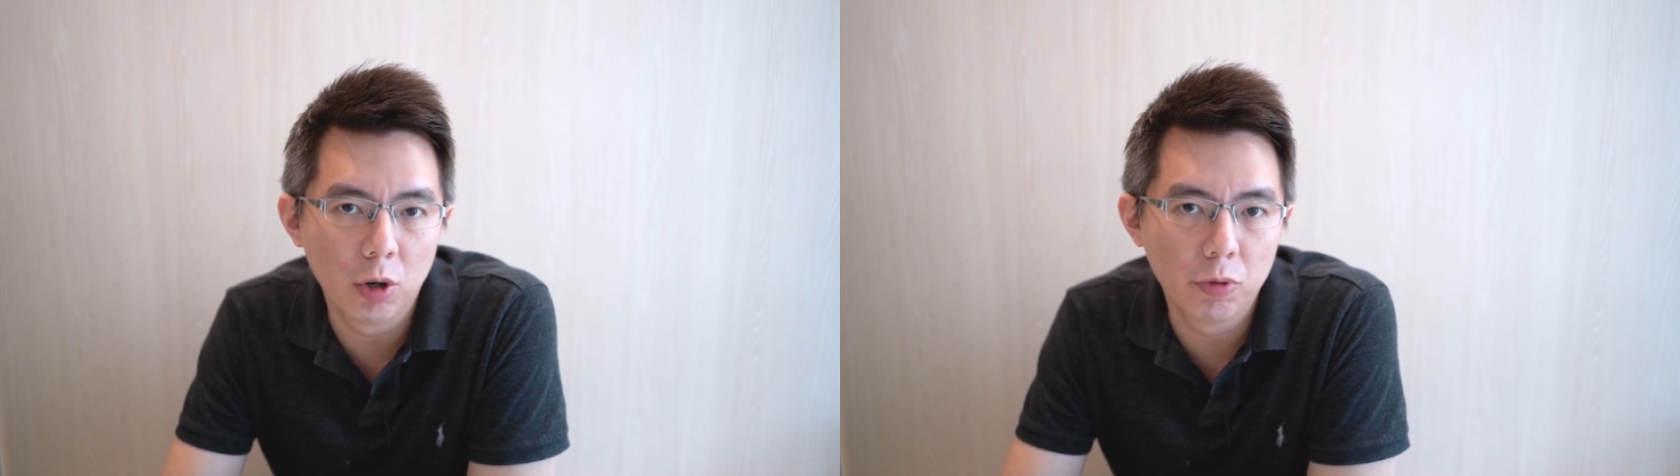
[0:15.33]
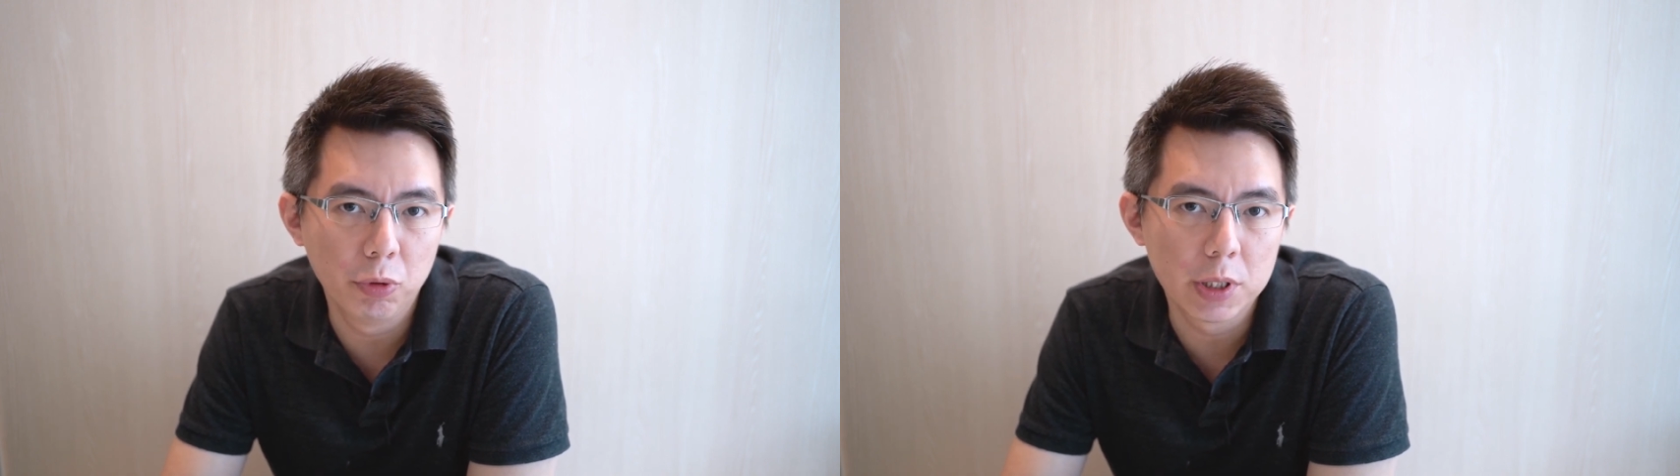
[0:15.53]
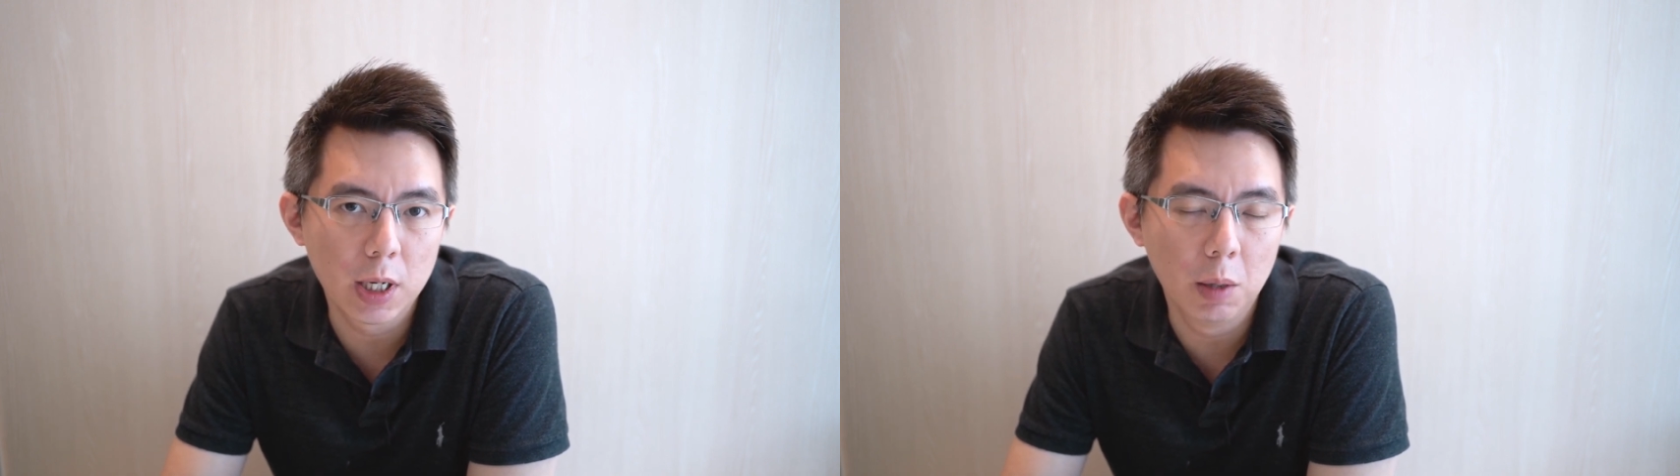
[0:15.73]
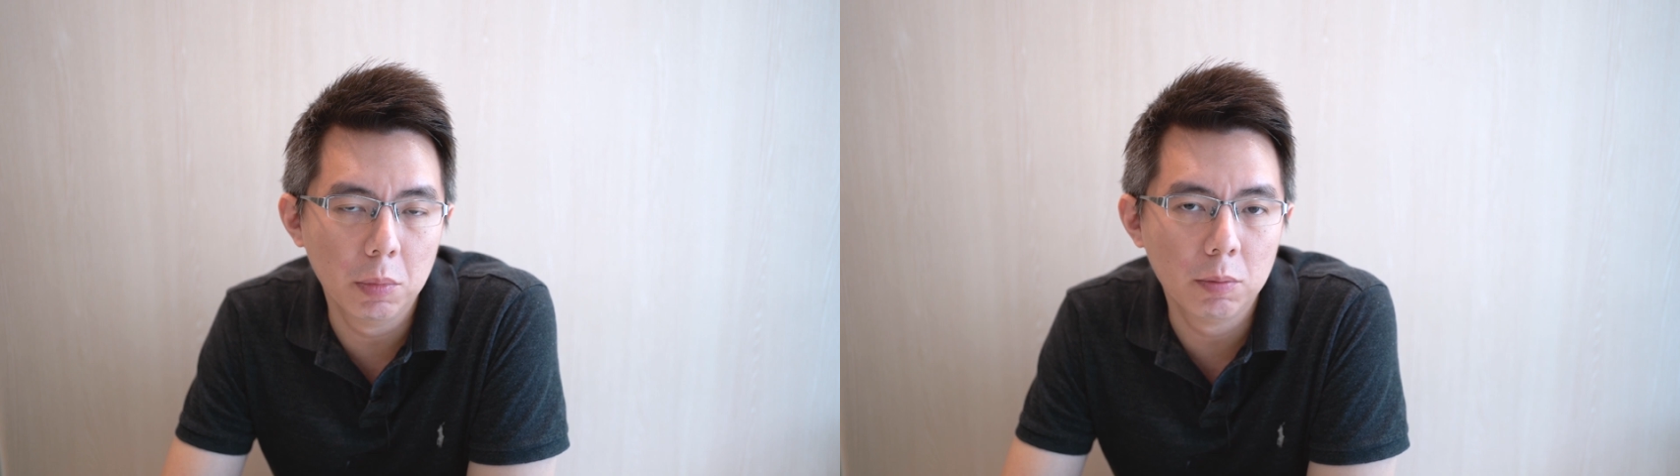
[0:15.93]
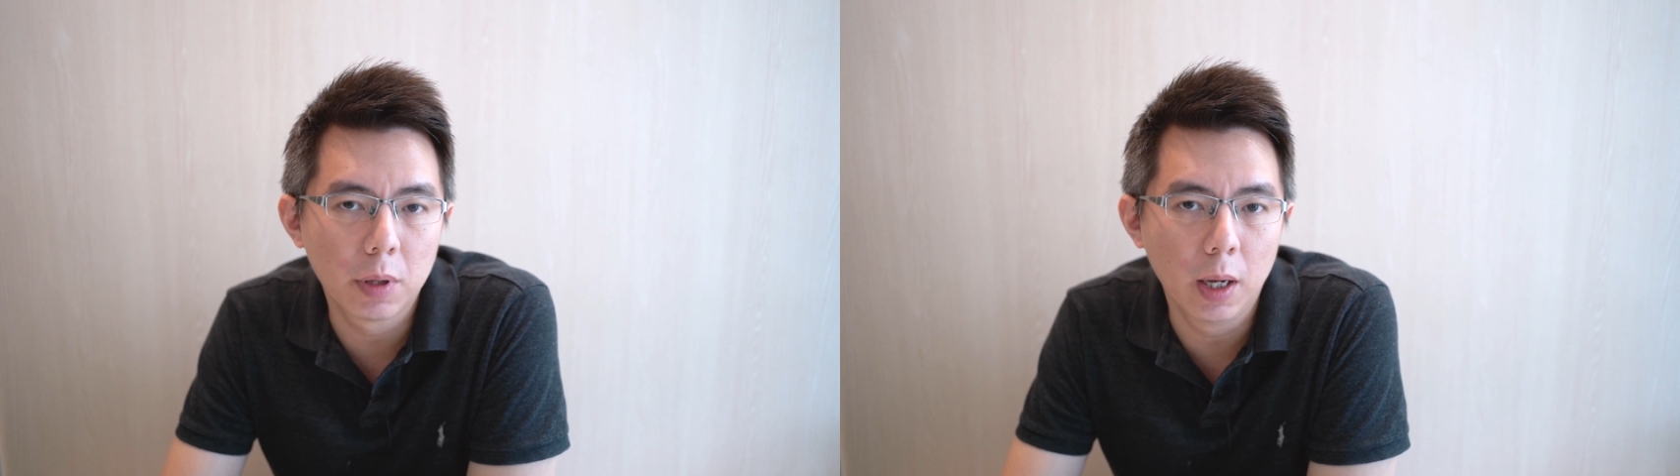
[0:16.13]
of
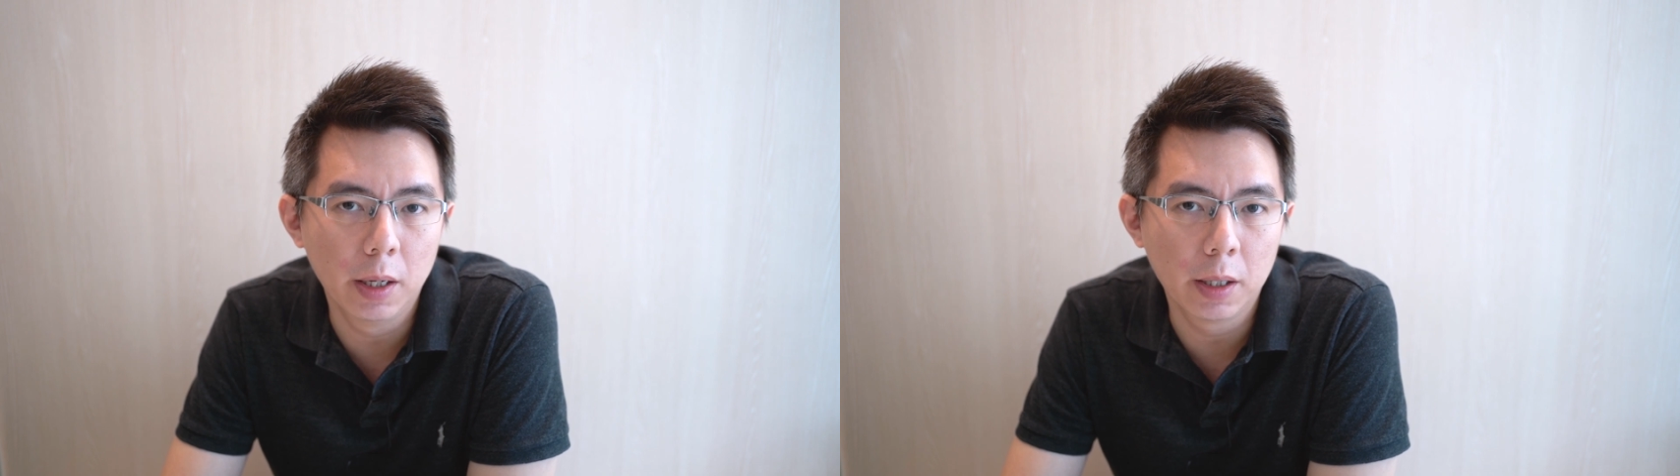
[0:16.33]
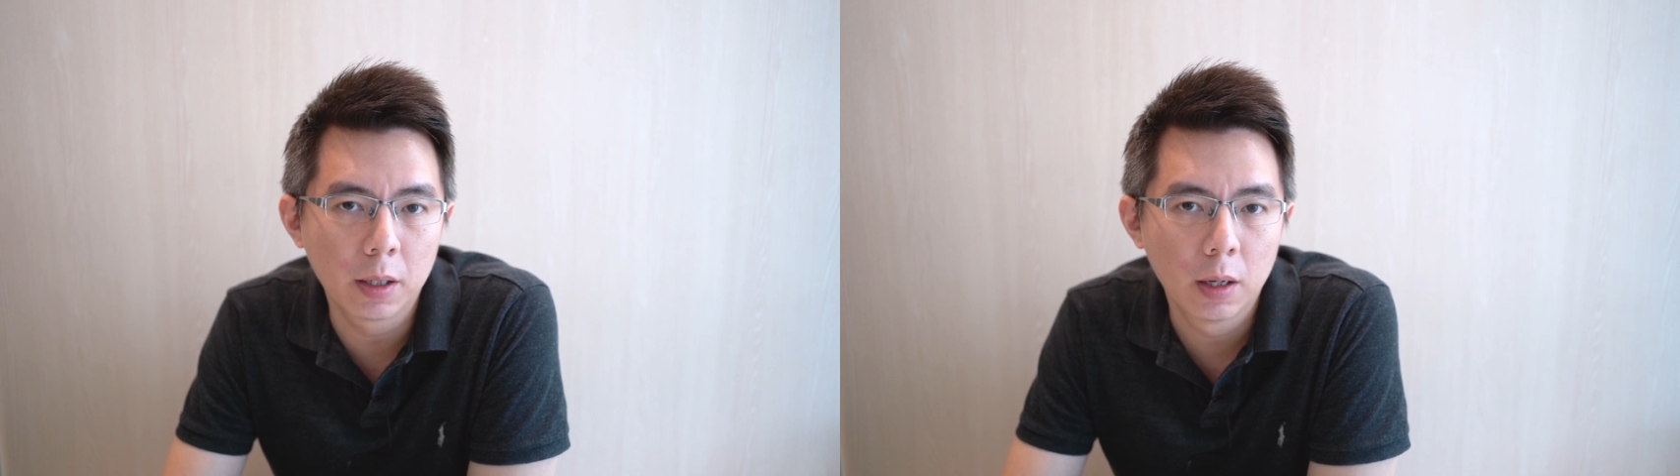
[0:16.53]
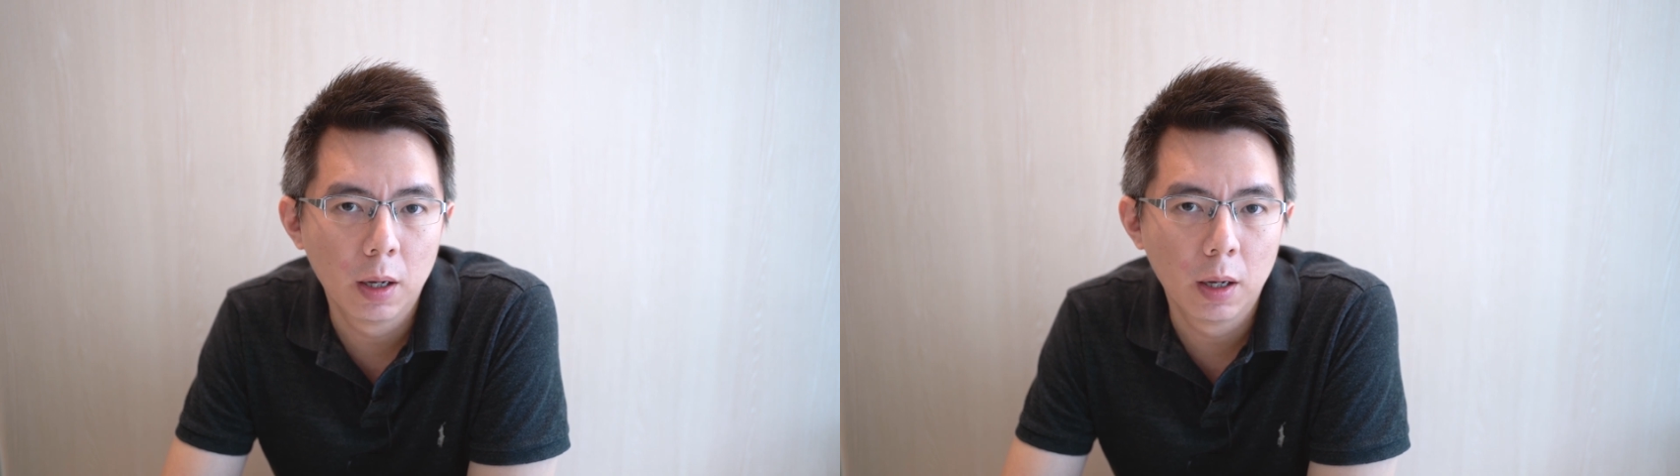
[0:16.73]
retirement planning.